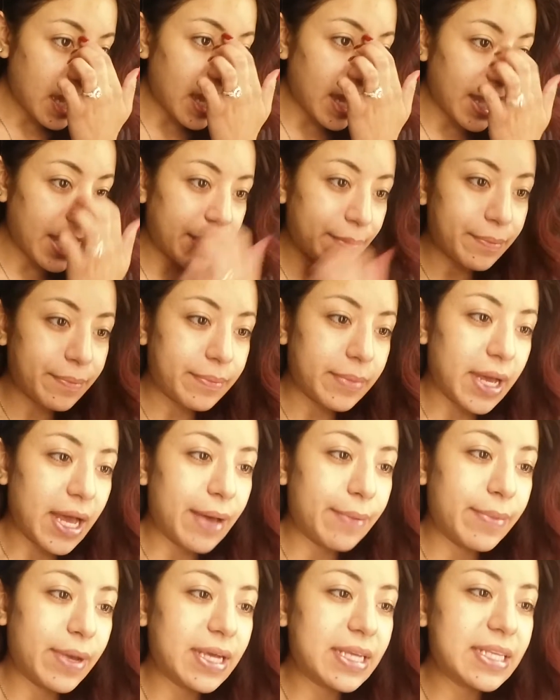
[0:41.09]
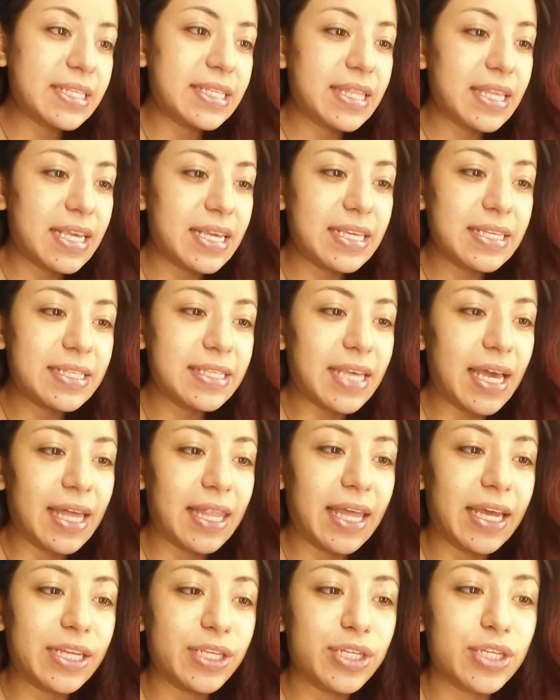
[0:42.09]
Amongst these, I
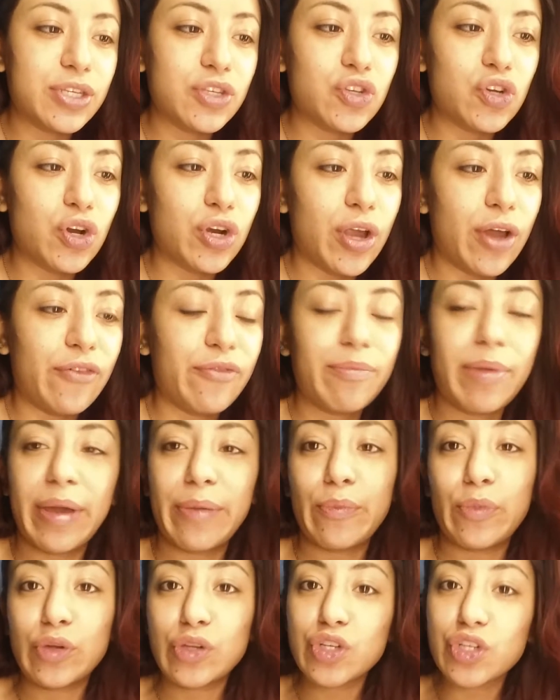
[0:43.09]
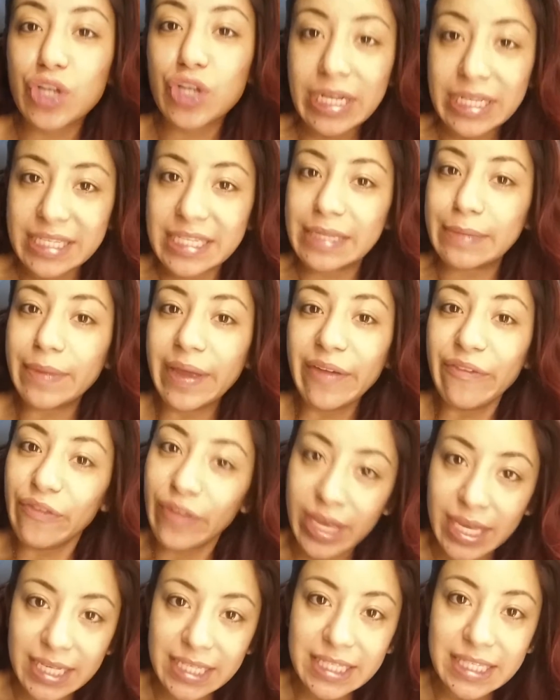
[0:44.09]
like to start off by moisturizing my
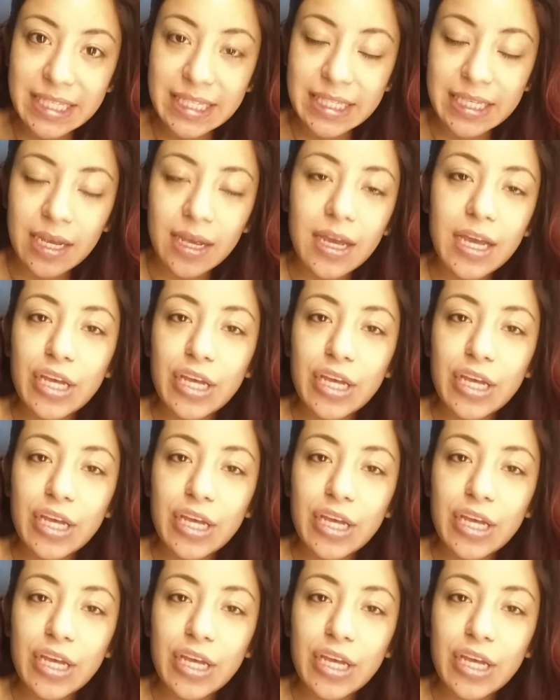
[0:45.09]
face.